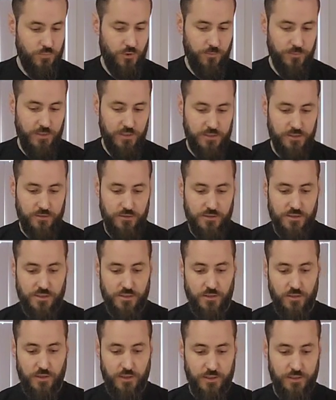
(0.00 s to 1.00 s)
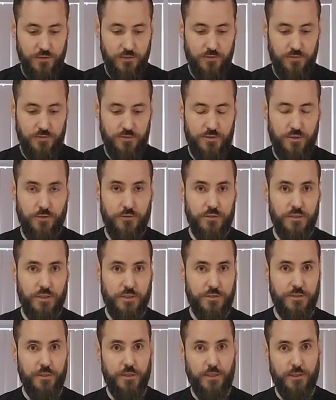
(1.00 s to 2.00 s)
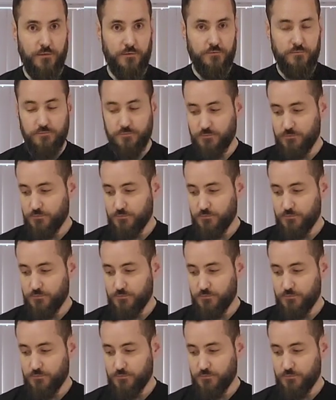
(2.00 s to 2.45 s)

pop that to the side. Don't touch that.